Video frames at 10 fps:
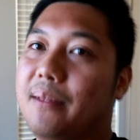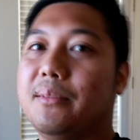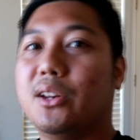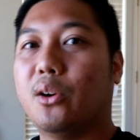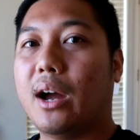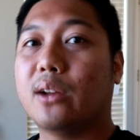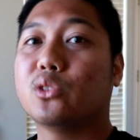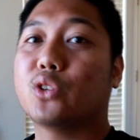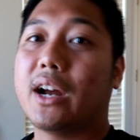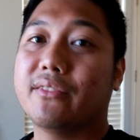you know, I don't
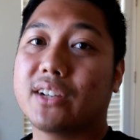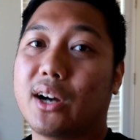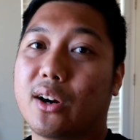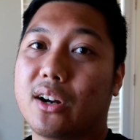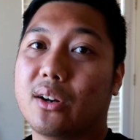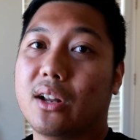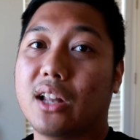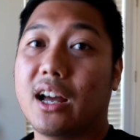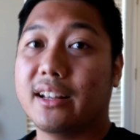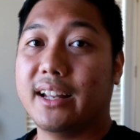drive the car a
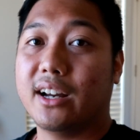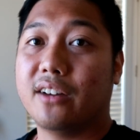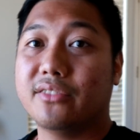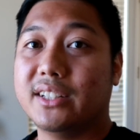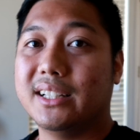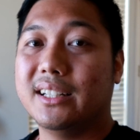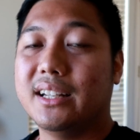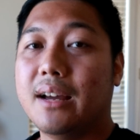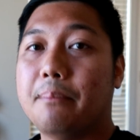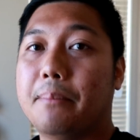lot that
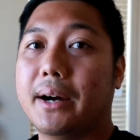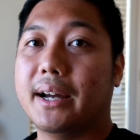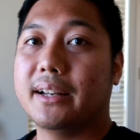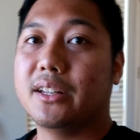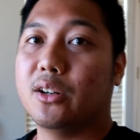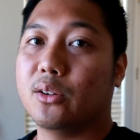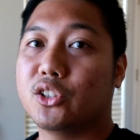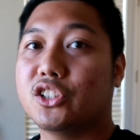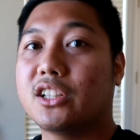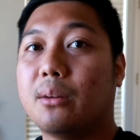often, but you know, it
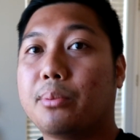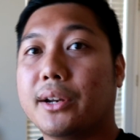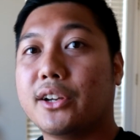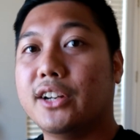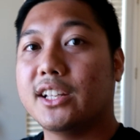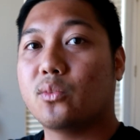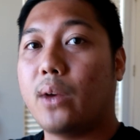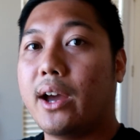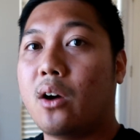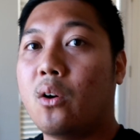should sound pretty good as
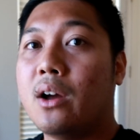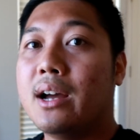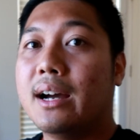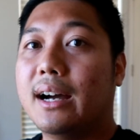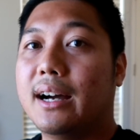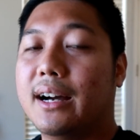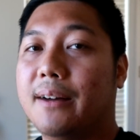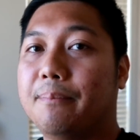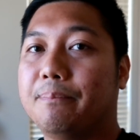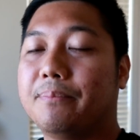well.
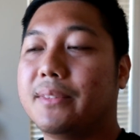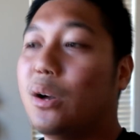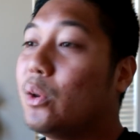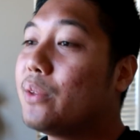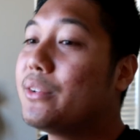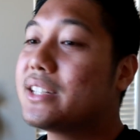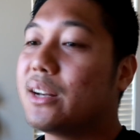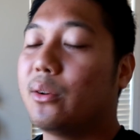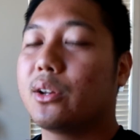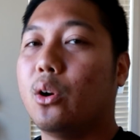Um, the only reason
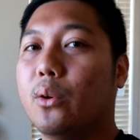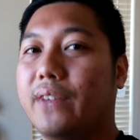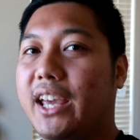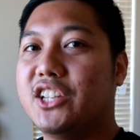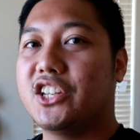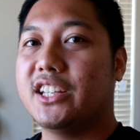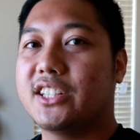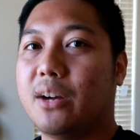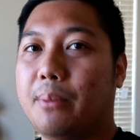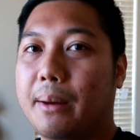I want to go with a HKS
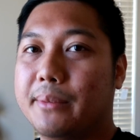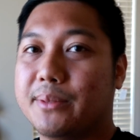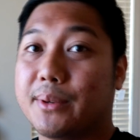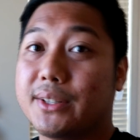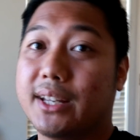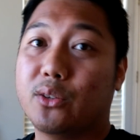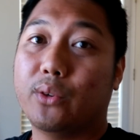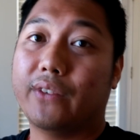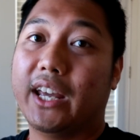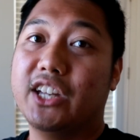downpipe is because I do
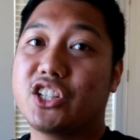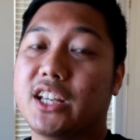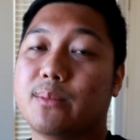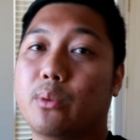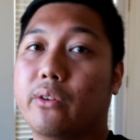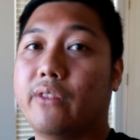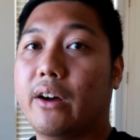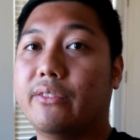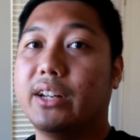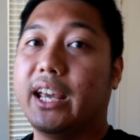have a HKS blow
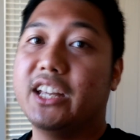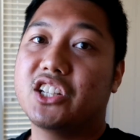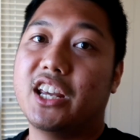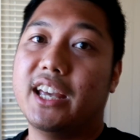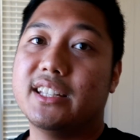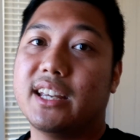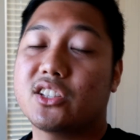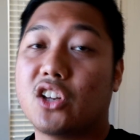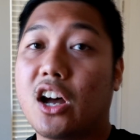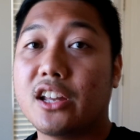valve and a HKS
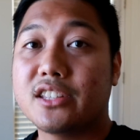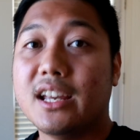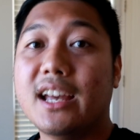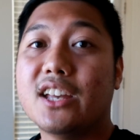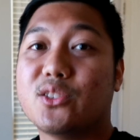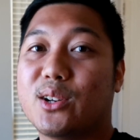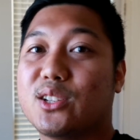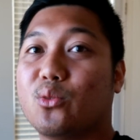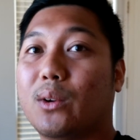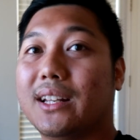exhaust. So I
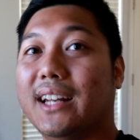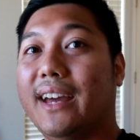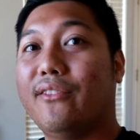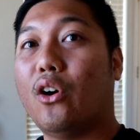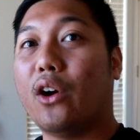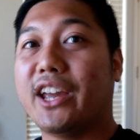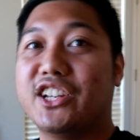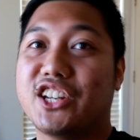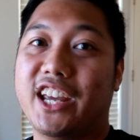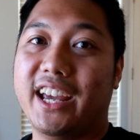just wanted to have all
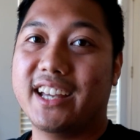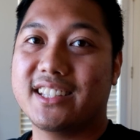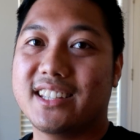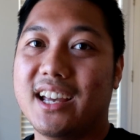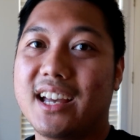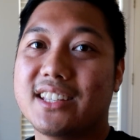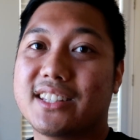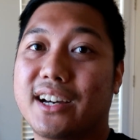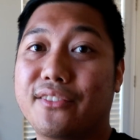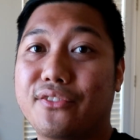HKS
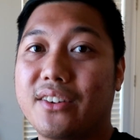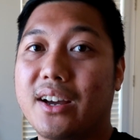stuff.